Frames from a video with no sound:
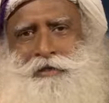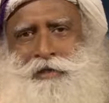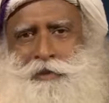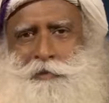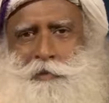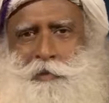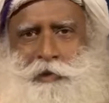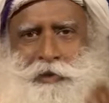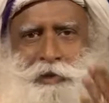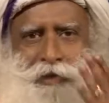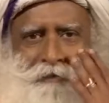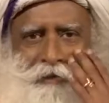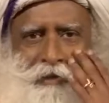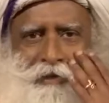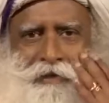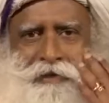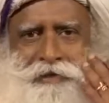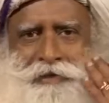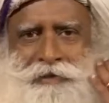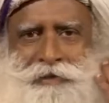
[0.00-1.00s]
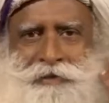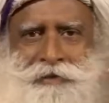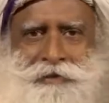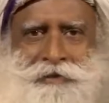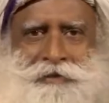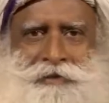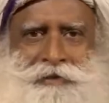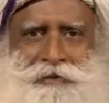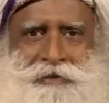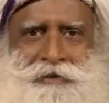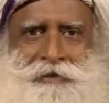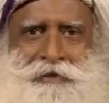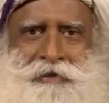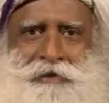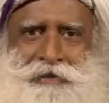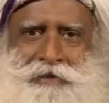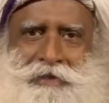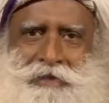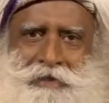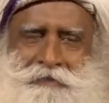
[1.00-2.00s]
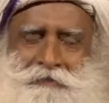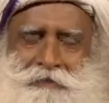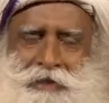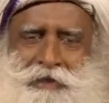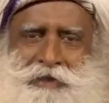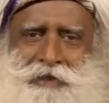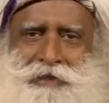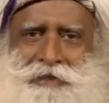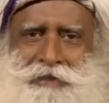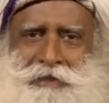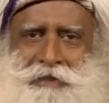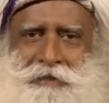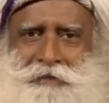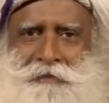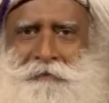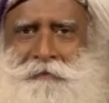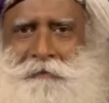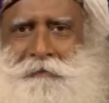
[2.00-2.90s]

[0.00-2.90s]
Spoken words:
is exploding with all these infections, huh?